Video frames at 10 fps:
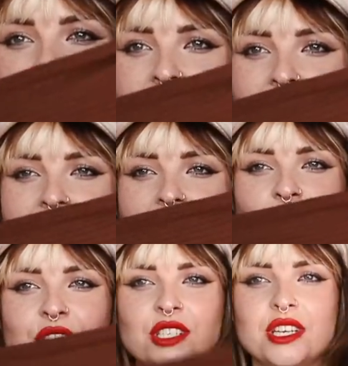wear
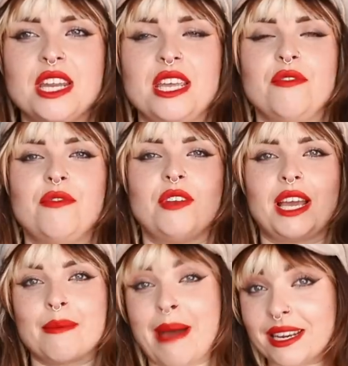underneath
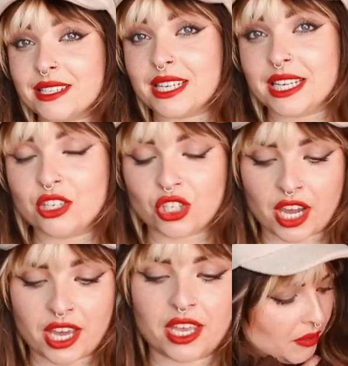like a band
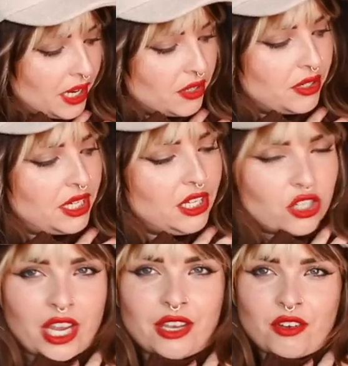t-shirt. Under a
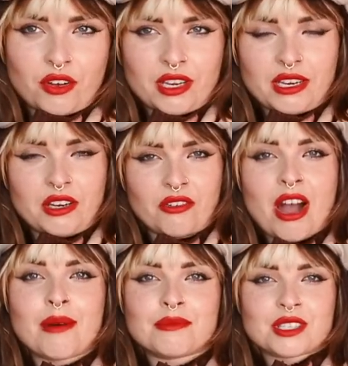t-shirt, you've got your
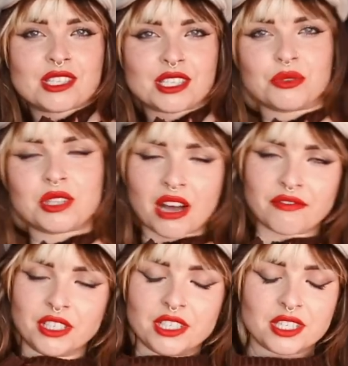arms are still
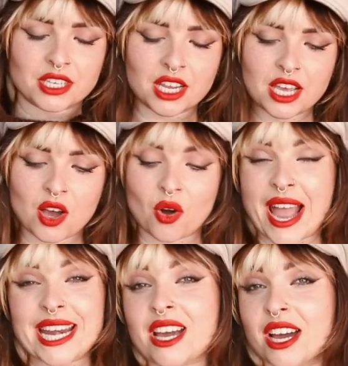covered. Or
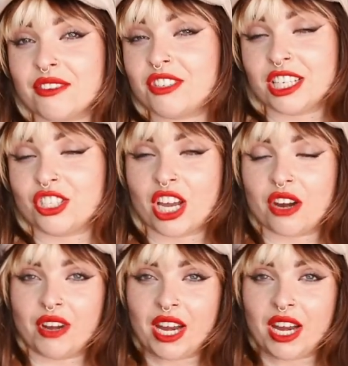any kind of t-shirt